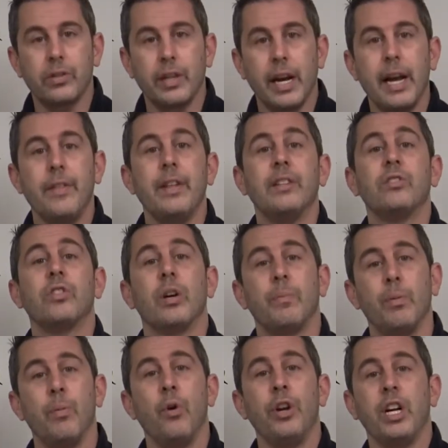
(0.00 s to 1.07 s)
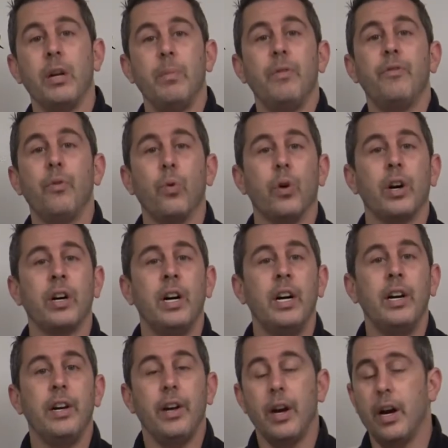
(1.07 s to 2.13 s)
Okay, and then start promoting it before
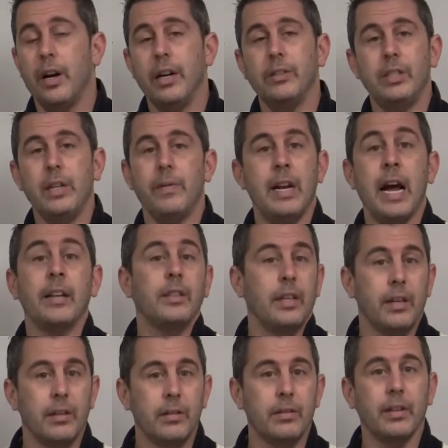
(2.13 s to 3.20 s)
it's even out there.